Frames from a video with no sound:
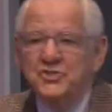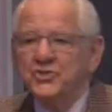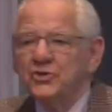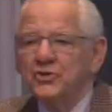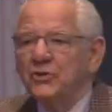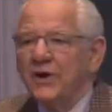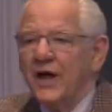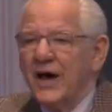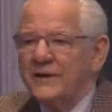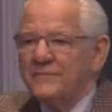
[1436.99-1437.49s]

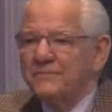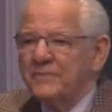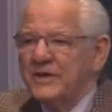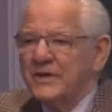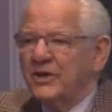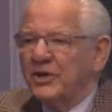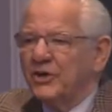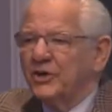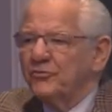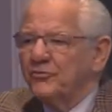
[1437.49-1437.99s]
Do not
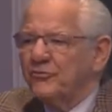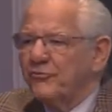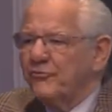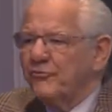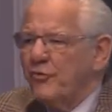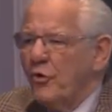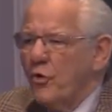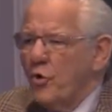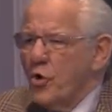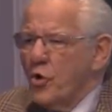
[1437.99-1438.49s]
be
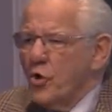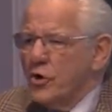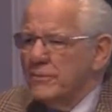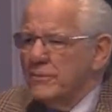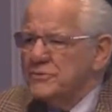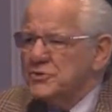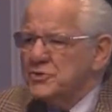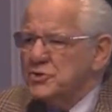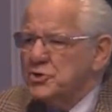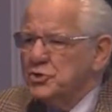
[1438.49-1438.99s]

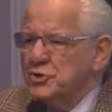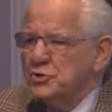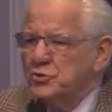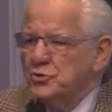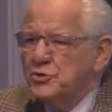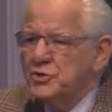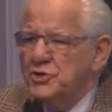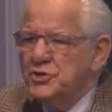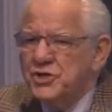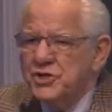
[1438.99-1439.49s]
conformed
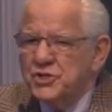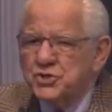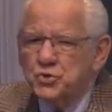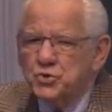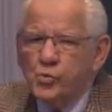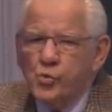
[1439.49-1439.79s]
to this